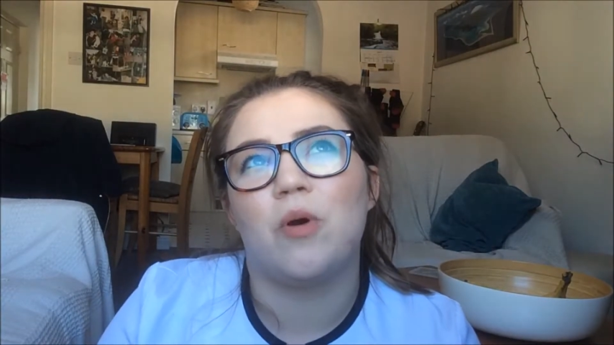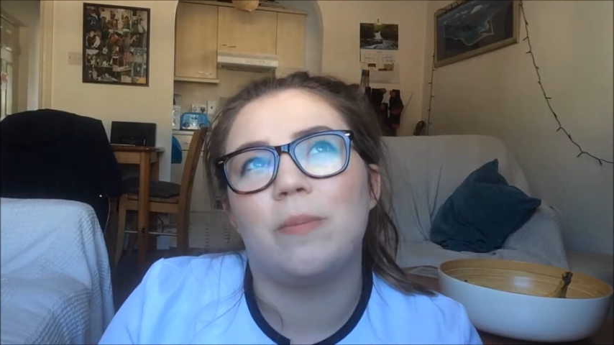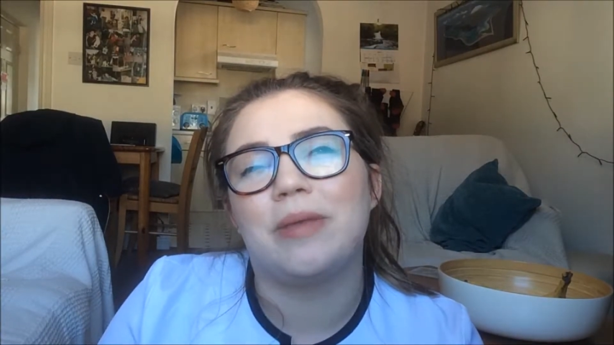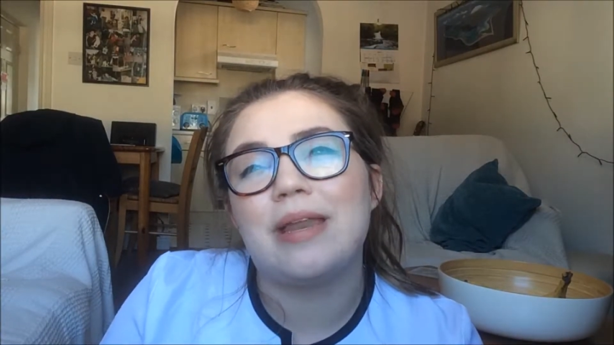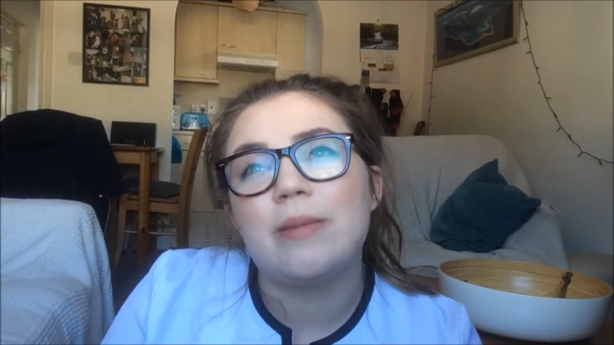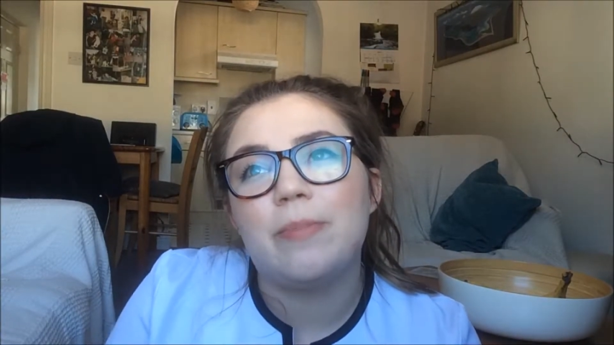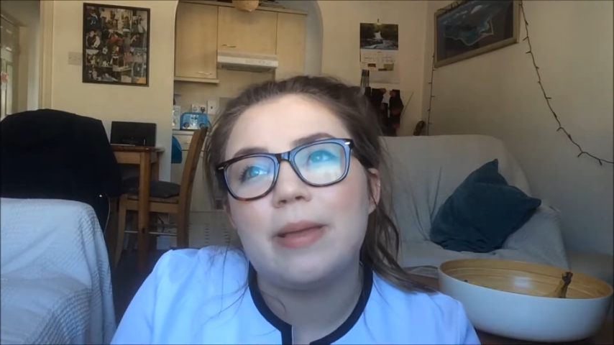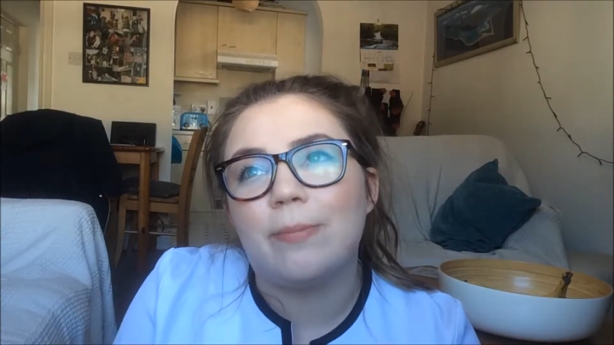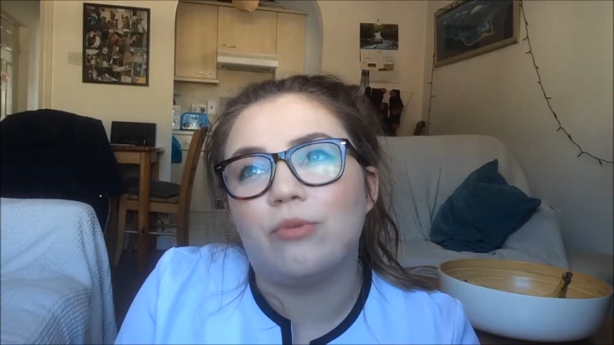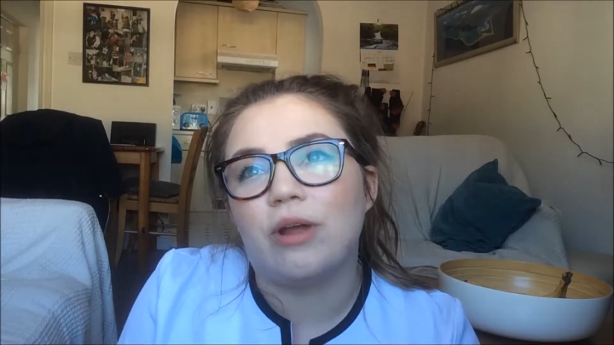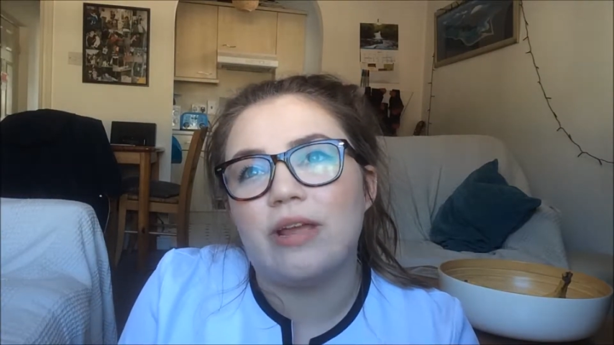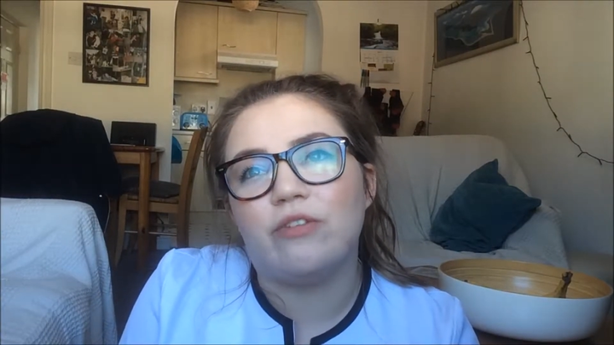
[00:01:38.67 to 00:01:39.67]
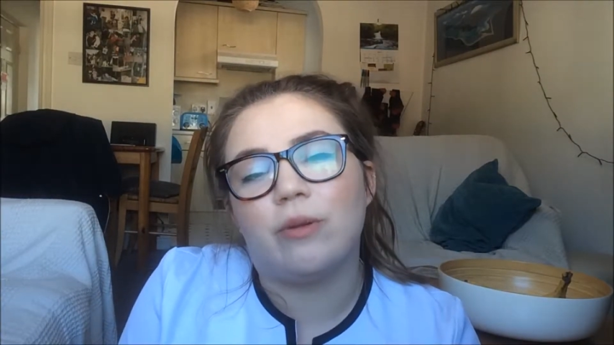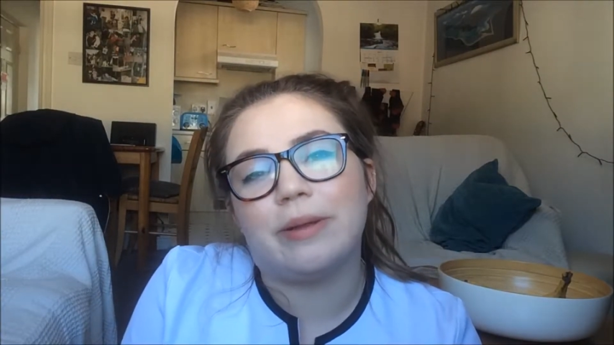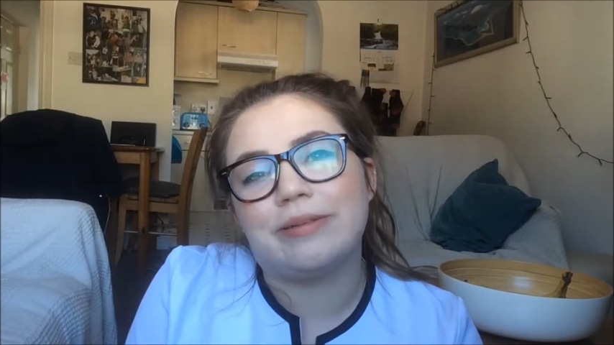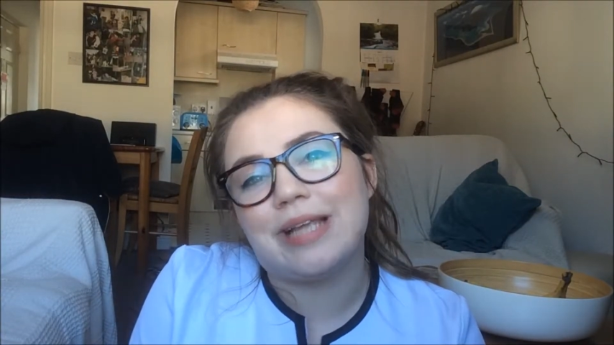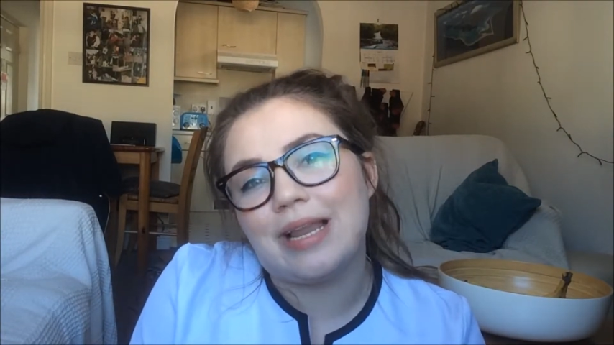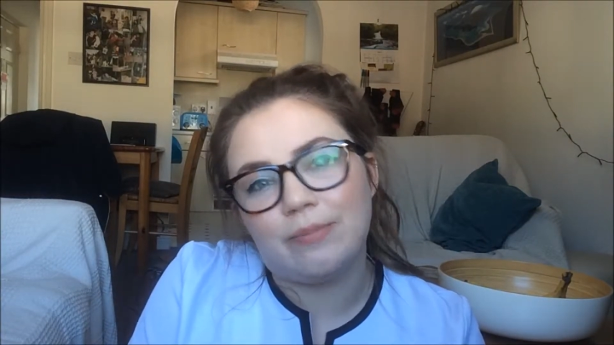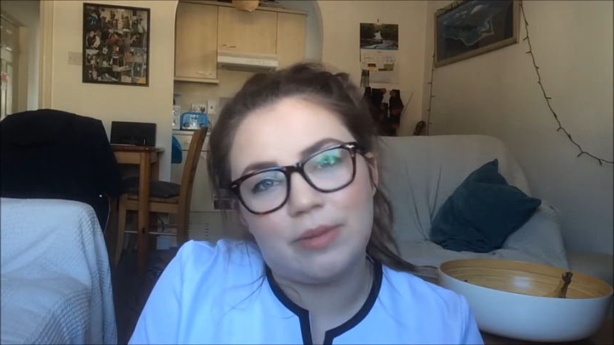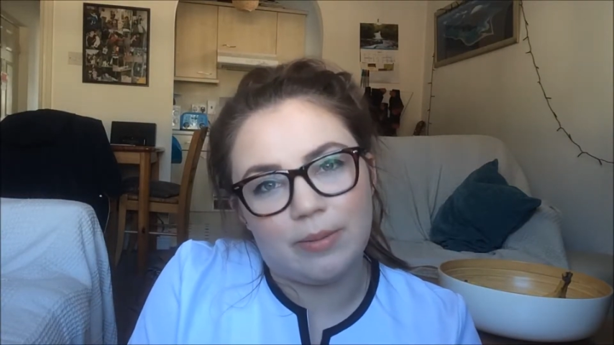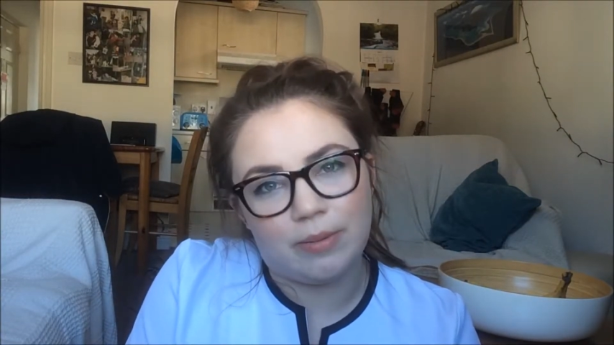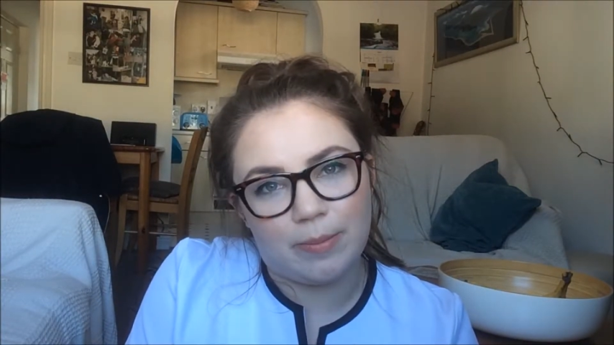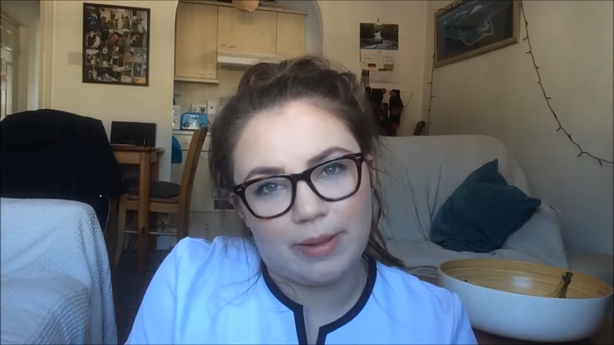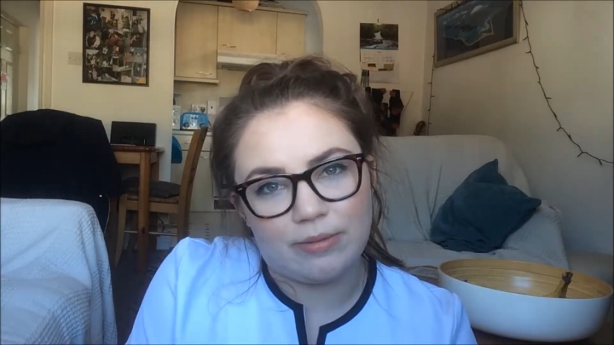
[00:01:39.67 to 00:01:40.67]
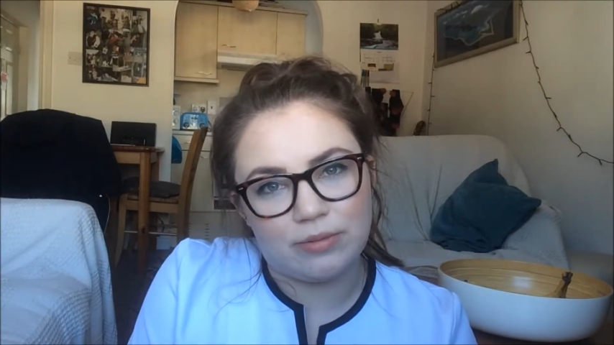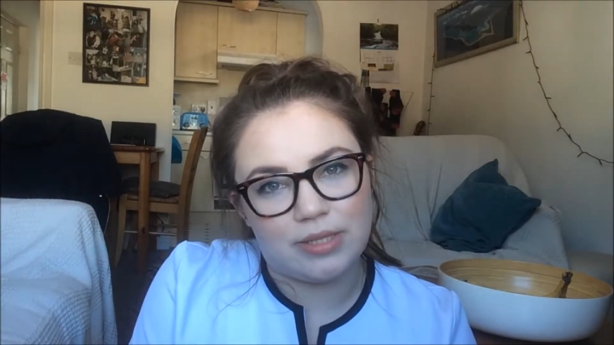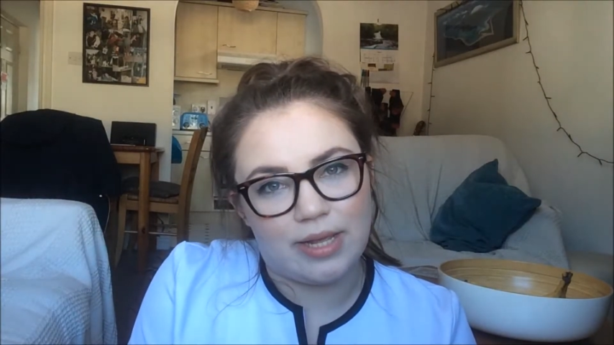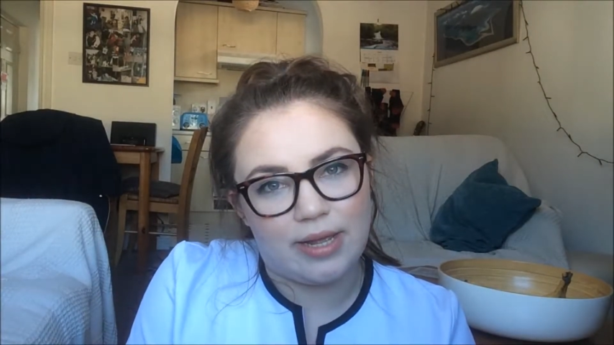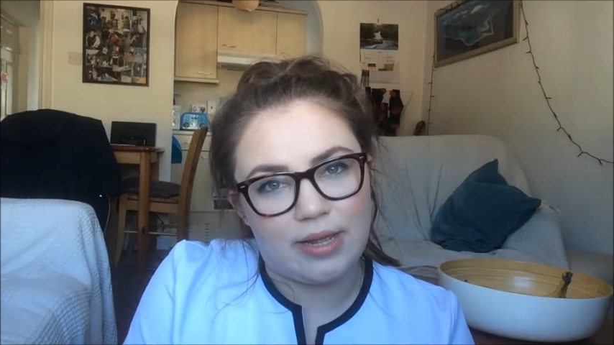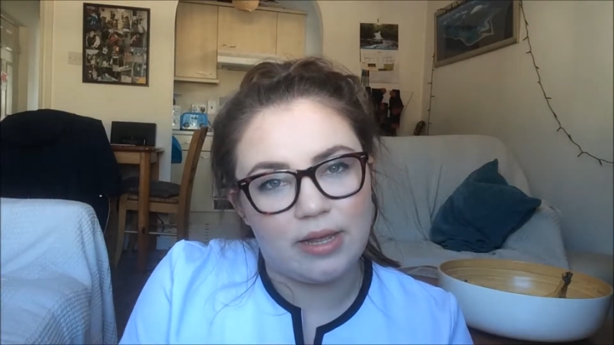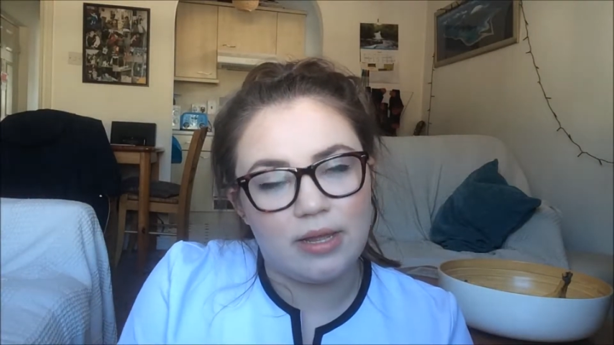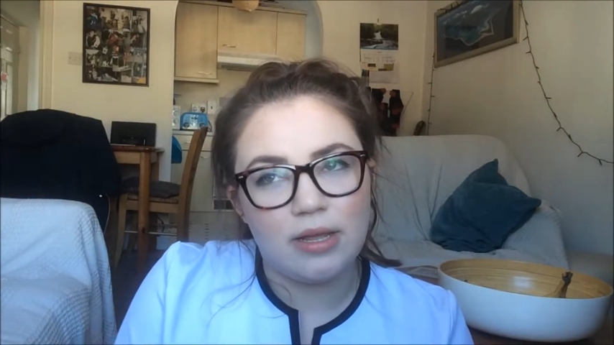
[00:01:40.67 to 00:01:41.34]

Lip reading: I'm getting a bit braver about telling people about it.